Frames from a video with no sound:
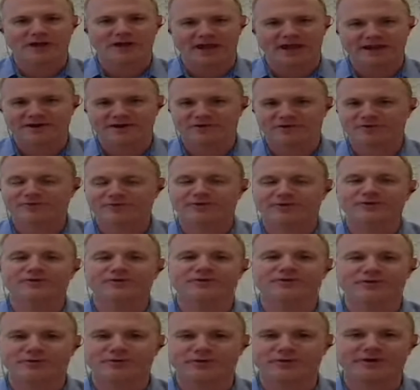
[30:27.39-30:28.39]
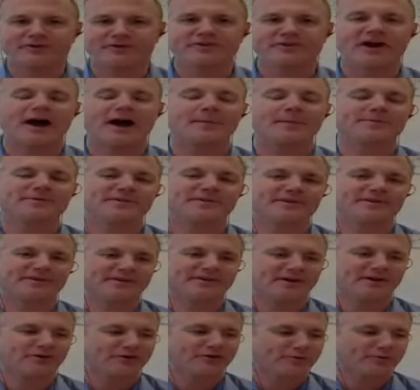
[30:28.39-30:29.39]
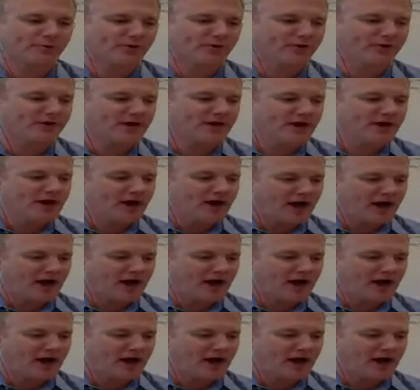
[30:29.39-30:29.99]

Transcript: getting your first early chops in the sales world,